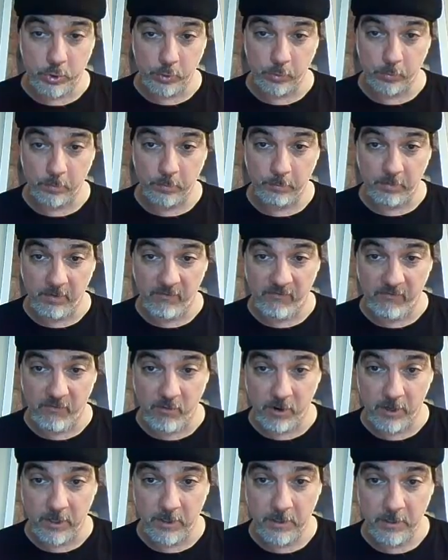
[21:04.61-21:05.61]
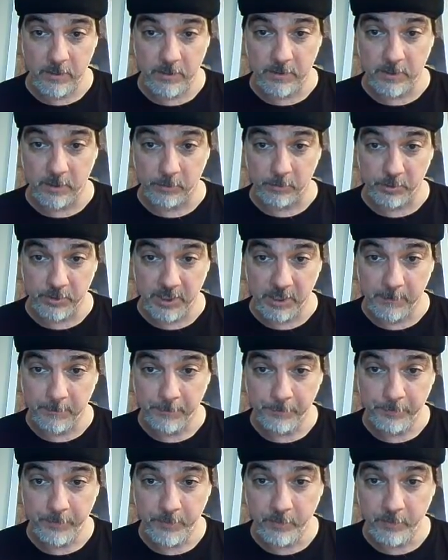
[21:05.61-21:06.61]
soon before the double
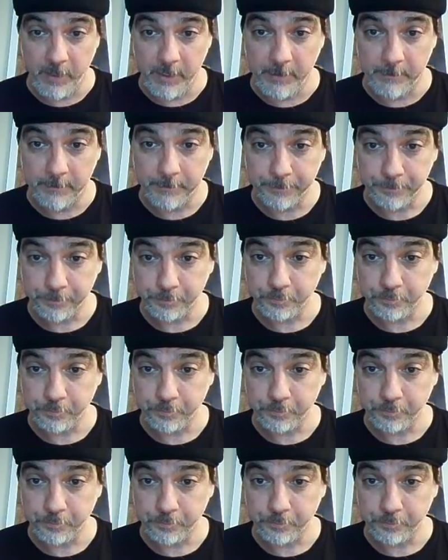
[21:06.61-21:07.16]
T. Right?